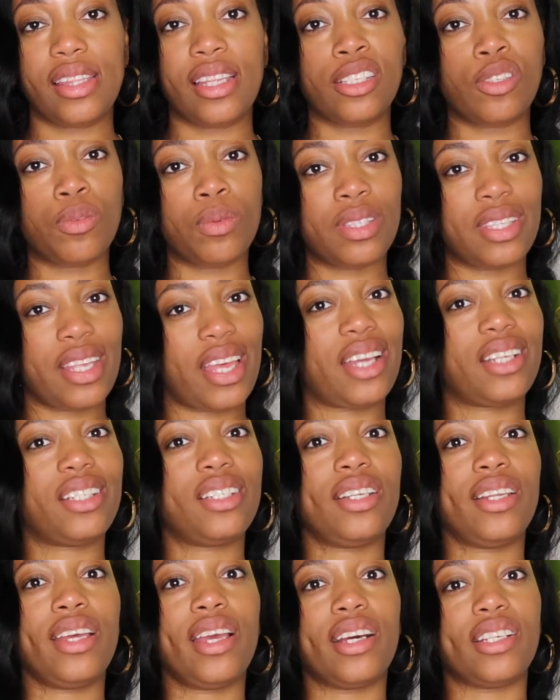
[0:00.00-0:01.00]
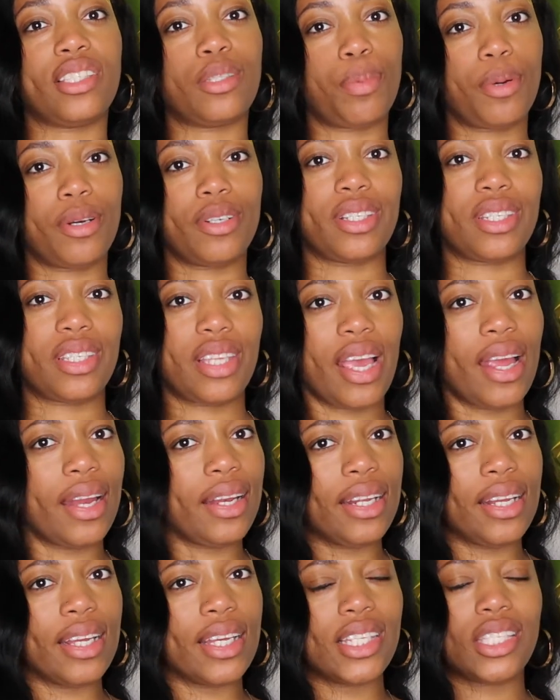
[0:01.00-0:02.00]
This was actually a
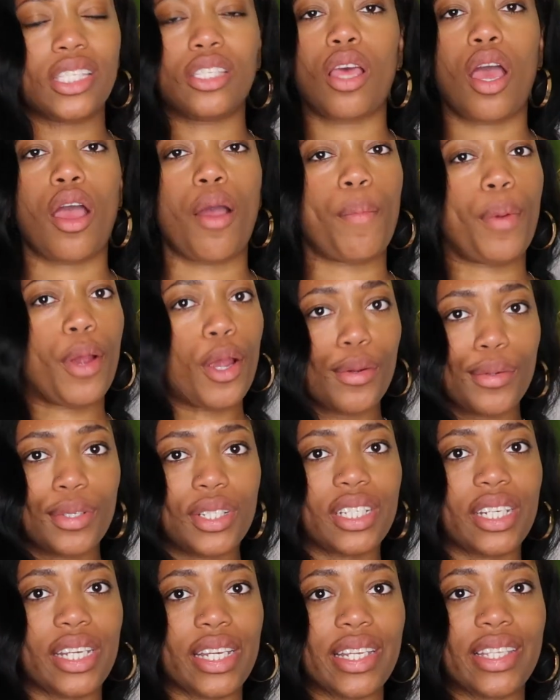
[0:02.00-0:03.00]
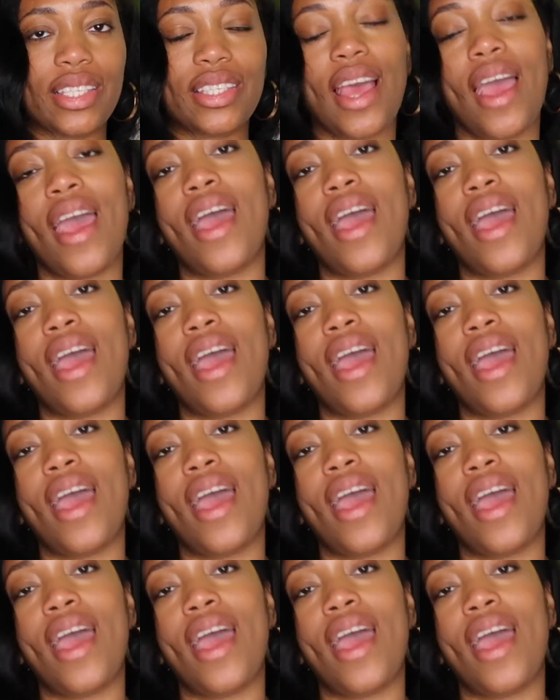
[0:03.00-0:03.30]
spontaneous purchase.